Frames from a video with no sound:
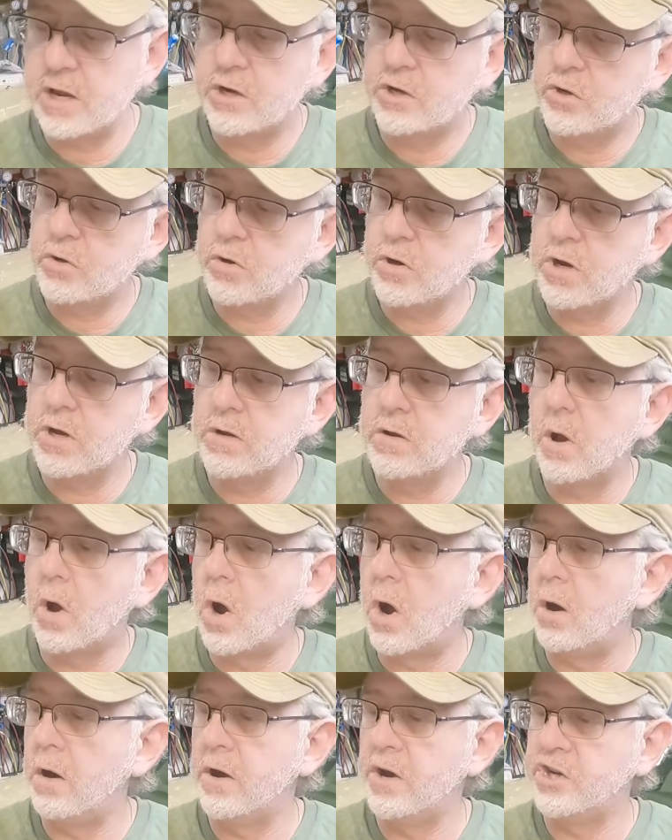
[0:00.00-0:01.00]
a good
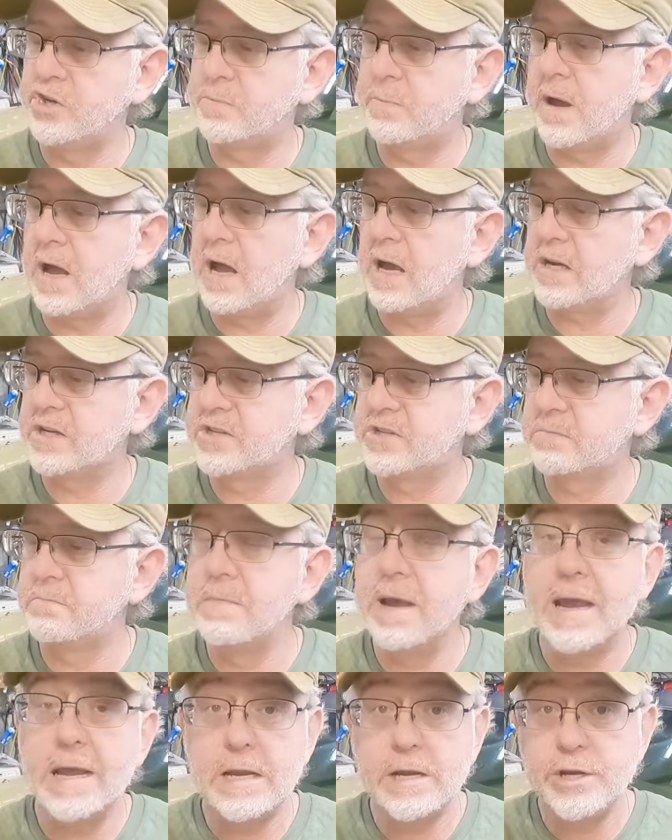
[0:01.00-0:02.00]
orange box
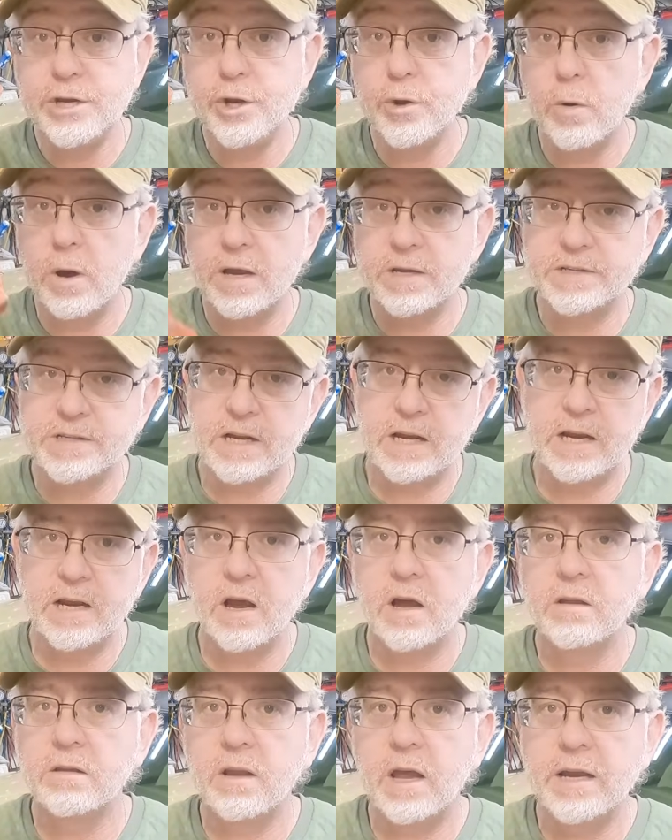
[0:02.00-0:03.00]
made in USA,
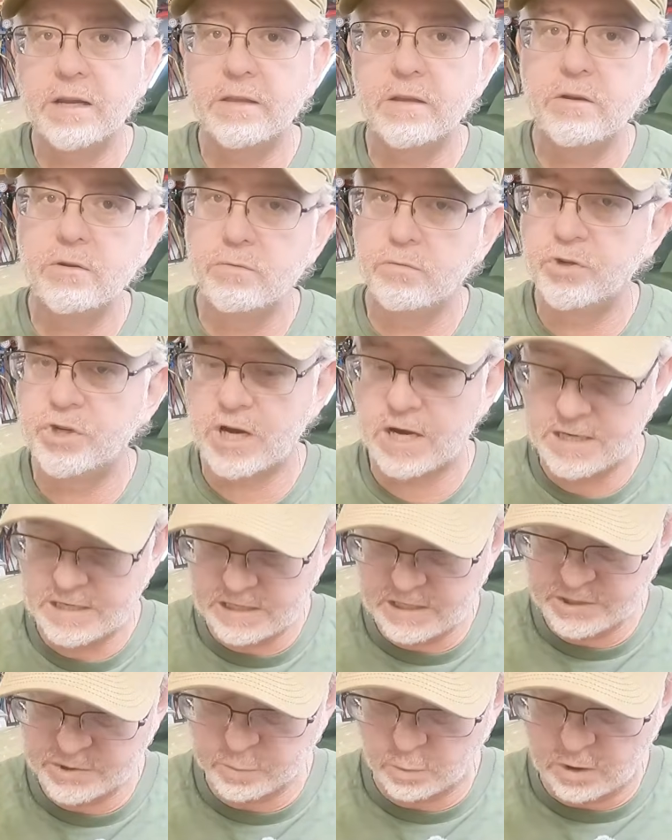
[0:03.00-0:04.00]
unlike the new
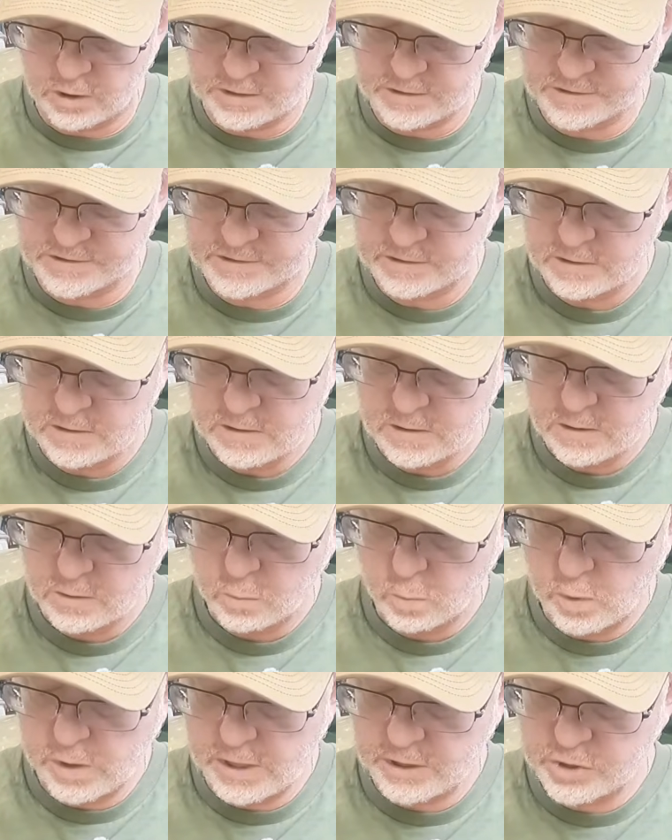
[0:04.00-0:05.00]
Chinese ones,
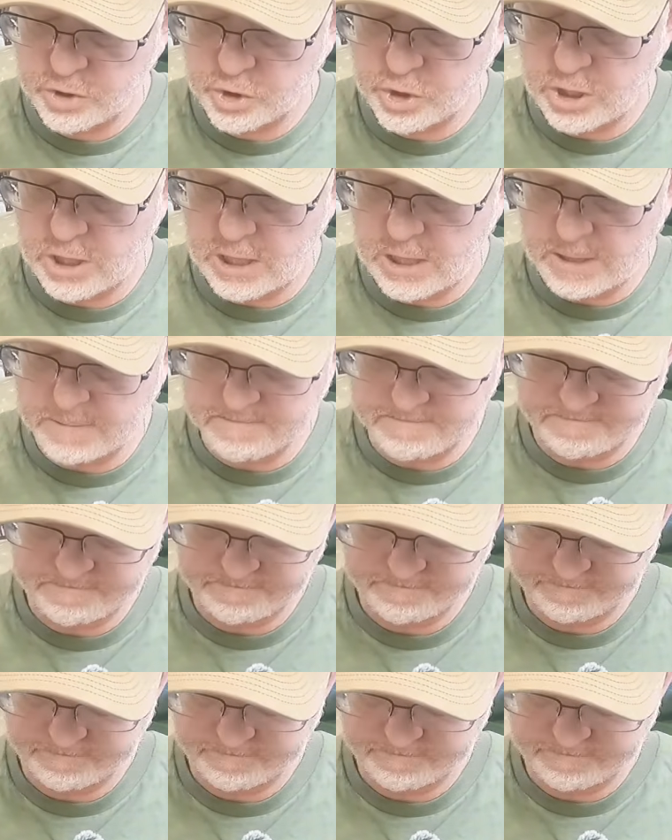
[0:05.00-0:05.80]
which really